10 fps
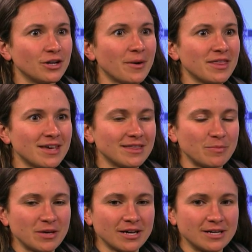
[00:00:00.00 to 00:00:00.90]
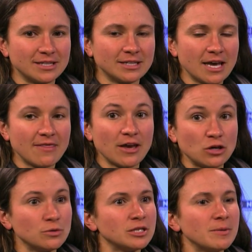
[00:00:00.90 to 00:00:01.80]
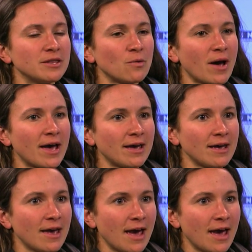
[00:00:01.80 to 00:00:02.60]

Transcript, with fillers: you know i think that because that used to be the way